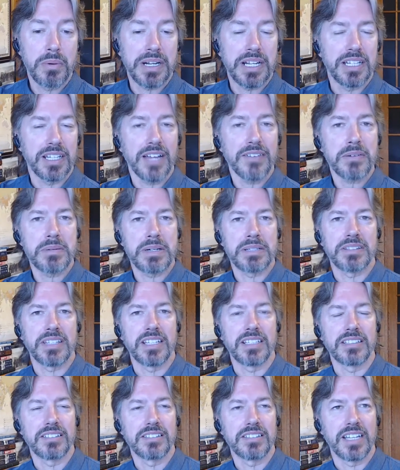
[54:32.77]
I love about
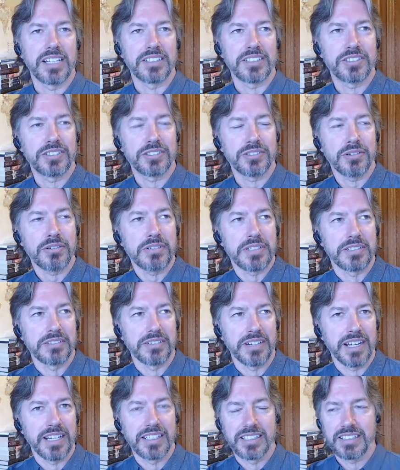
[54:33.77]
that story,
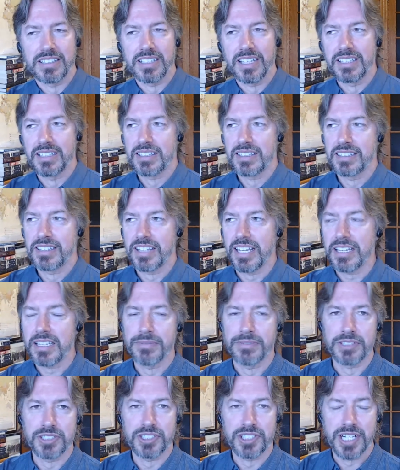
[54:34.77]
Greg, and thank you
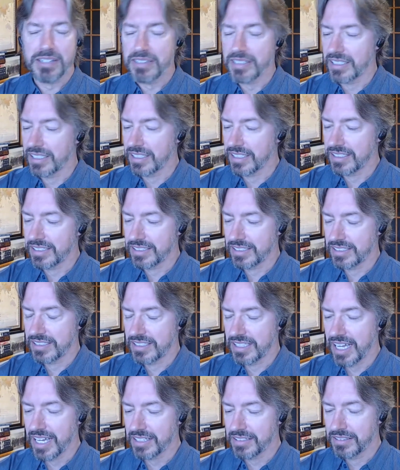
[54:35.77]
for sharing it, is
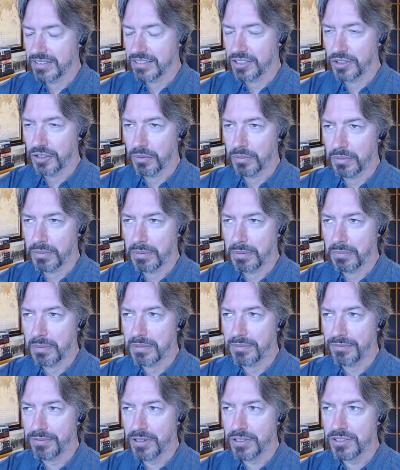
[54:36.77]
that when
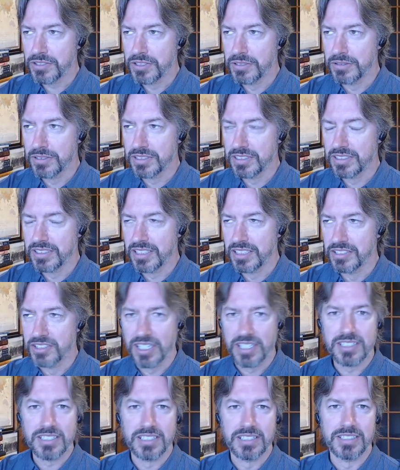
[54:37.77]
first you
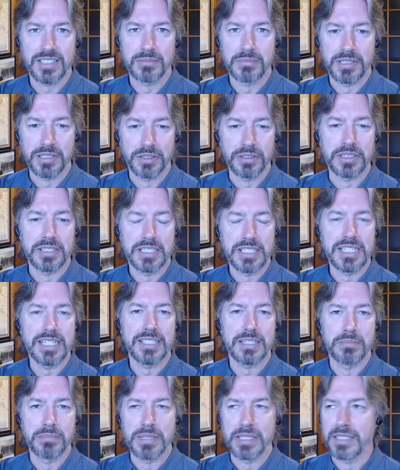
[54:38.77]
suggest to someone, oh, you need
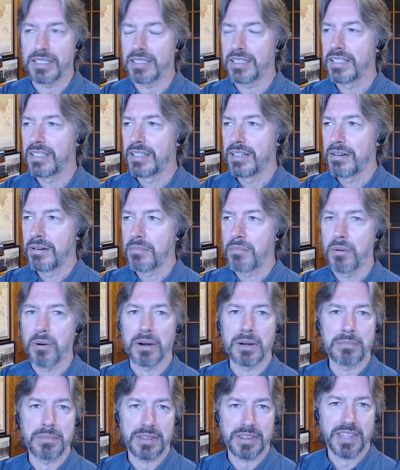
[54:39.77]
to be
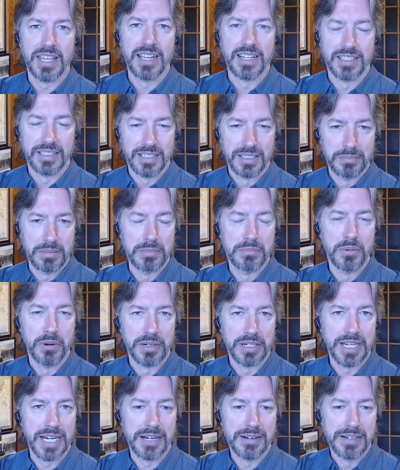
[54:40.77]
more empathetic and a bit more
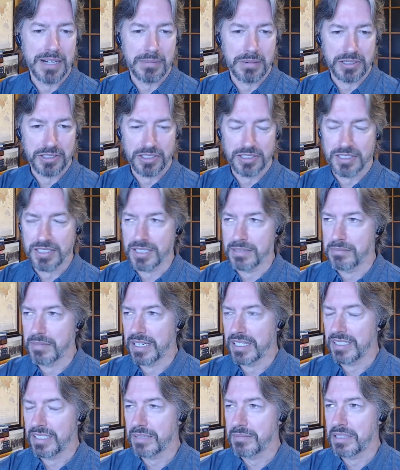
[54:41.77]
caring about your
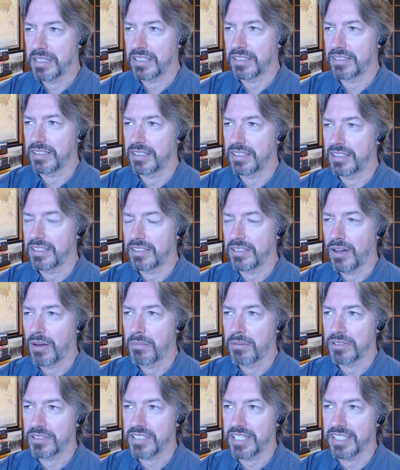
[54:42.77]
teammates. I mean,
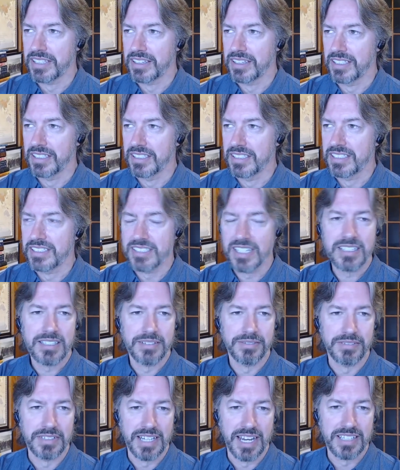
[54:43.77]
almost like the
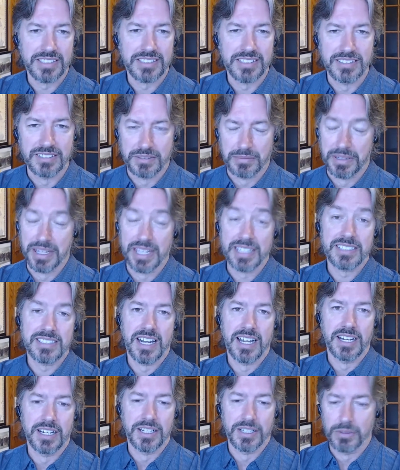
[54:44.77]
instinctive reaction is, well, that's
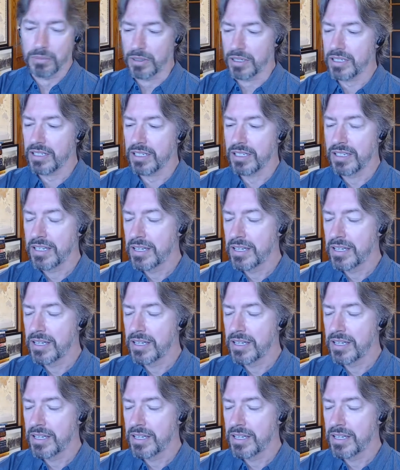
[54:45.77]
not going to work.